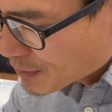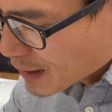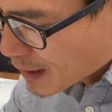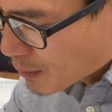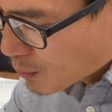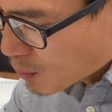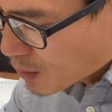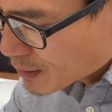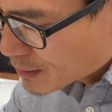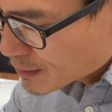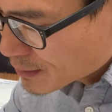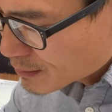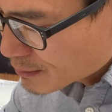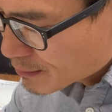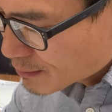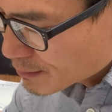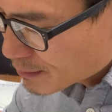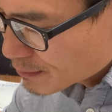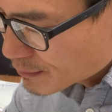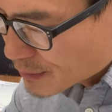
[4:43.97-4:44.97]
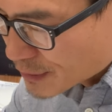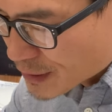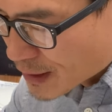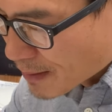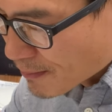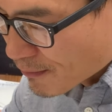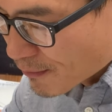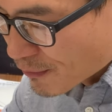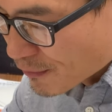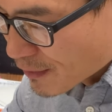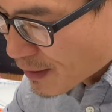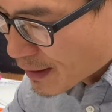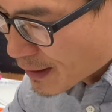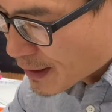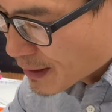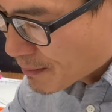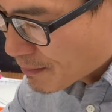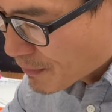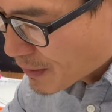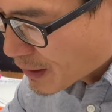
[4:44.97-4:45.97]
I want some
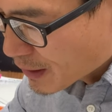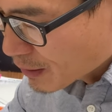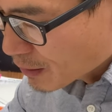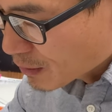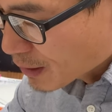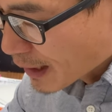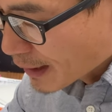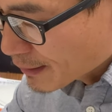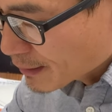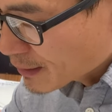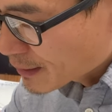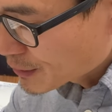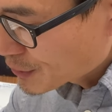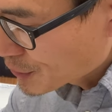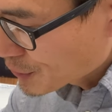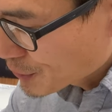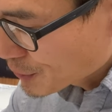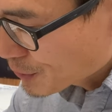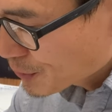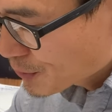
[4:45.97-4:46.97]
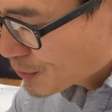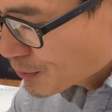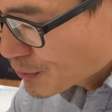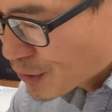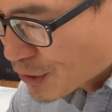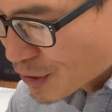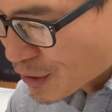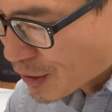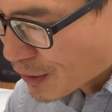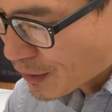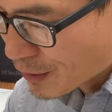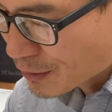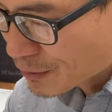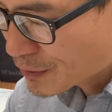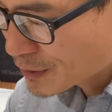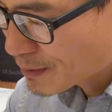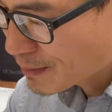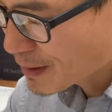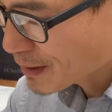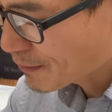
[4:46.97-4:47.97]
fucking pill and you
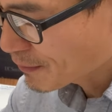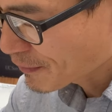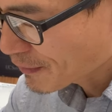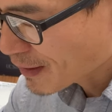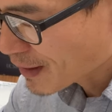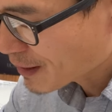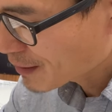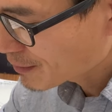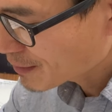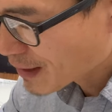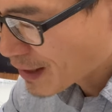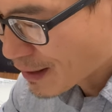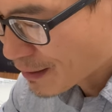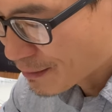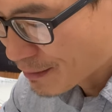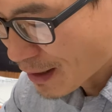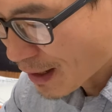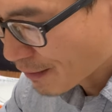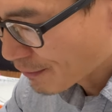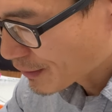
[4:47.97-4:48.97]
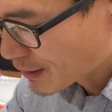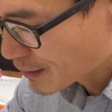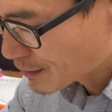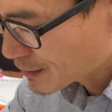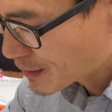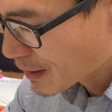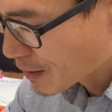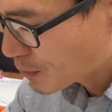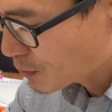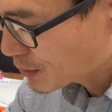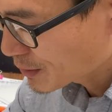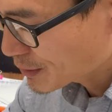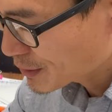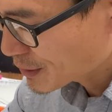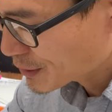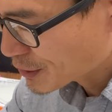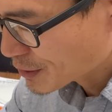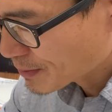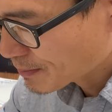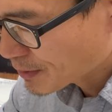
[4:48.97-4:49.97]
closed my file. I, I thought I was
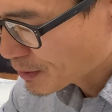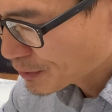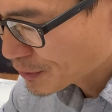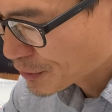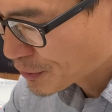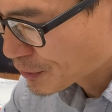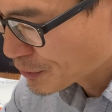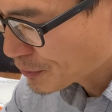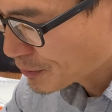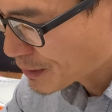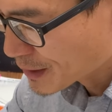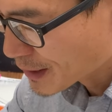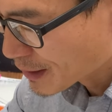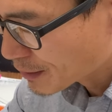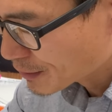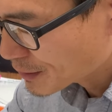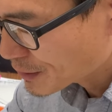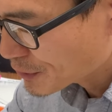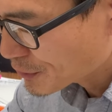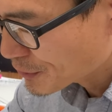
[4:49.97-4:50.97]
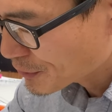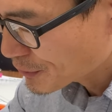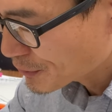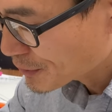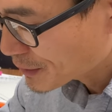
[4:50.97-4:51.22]
supposed to tell the truth